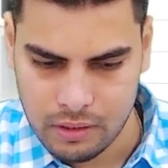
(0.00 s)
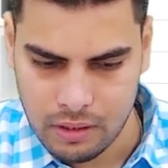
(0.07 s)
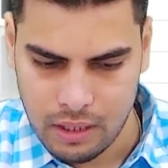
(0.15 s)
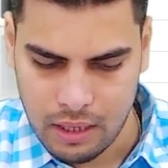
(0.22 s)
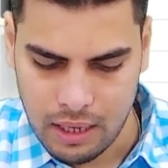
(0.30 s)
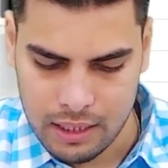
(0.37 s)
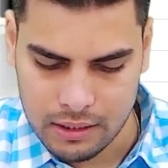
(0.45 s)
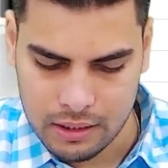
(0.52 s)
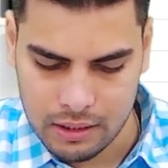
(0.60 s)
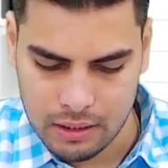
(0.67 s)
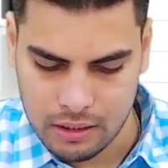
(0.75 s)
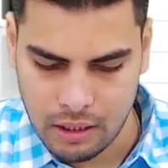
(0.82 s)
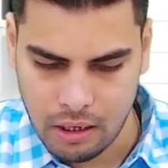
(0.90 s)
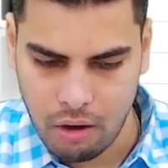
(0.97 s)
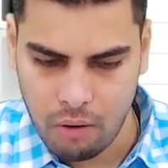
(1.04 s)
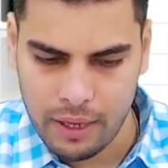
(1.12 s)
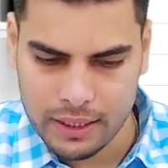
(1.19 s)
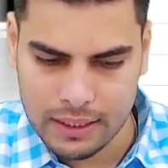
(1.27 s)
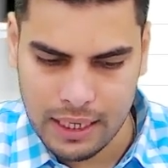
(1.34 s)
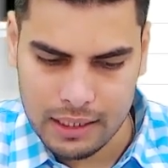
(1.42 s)
as under. Now, how
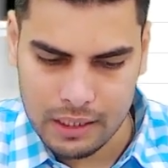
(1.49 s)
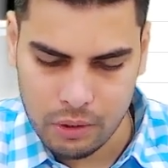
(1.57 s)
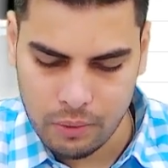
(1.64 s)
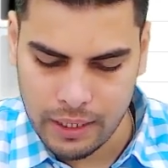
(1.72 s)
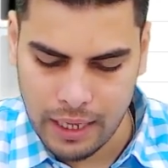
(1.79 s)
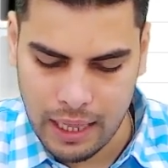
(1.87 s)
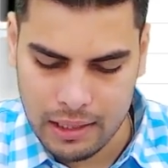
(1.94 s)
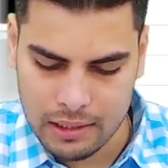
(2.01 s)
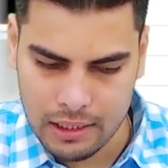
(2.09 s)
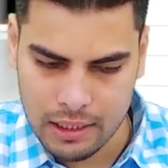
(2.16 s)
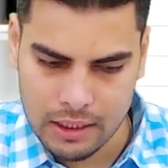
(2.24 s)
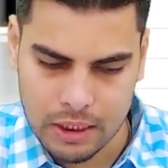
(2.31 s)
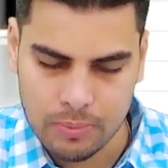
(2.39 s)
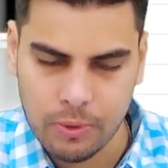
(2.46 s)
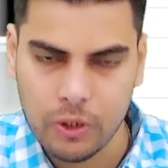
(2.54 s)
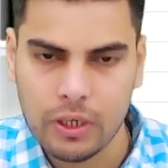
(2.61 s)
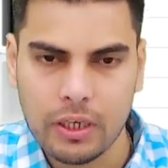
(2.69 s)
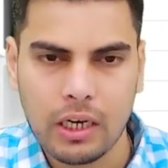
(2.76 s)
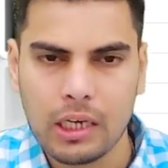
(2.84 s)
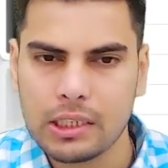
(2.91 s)
exactly do we calculate this
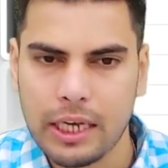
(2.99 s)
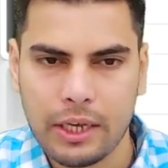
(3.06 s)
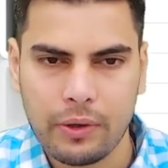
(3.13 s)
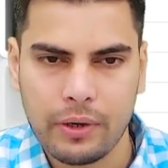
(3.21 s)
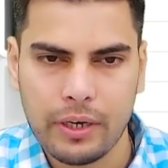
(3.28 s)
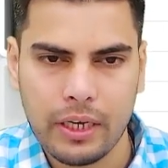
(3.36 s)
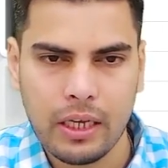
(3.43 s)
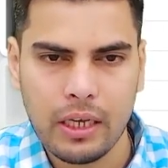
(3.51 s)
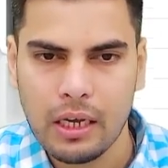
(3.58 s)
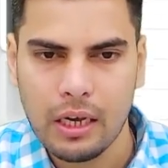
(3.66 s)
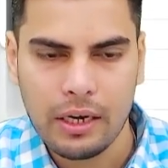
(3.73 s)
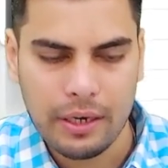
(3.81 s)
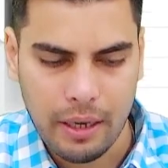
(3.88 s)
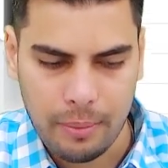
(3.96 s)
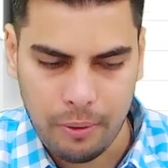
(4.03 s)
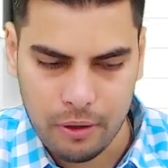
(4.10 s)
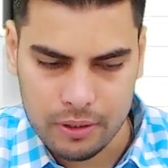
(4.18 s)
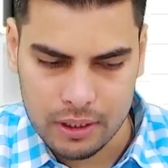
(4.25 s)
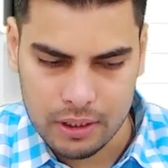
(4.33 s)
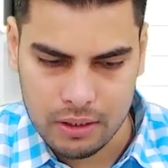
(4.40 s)
particular security
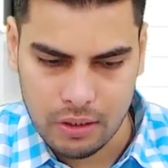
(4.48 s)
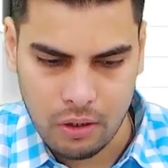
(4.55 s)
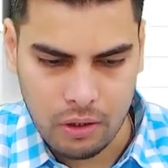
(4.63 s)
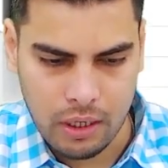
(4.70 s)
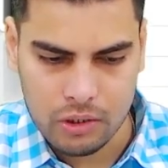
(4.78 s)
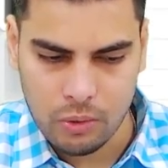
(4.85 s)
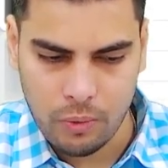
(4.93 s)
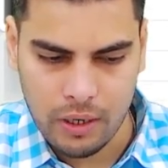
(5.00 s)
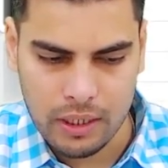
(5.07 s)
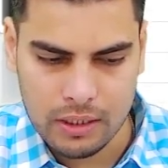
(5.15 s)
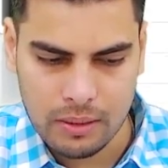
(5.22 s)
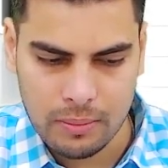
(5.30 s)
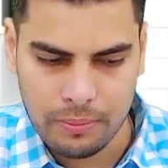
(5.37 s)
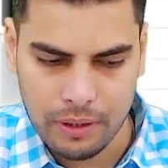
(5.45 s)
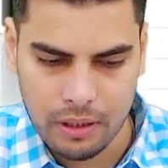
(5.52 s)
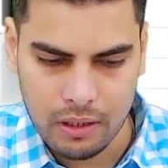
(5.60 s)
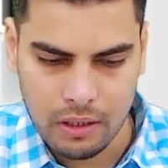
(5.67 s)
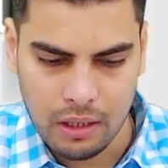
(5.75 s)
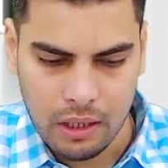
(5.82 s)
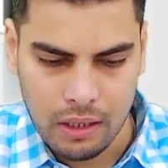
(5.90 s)
deposit? Okay, so very
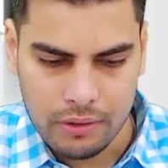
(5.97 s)
simple.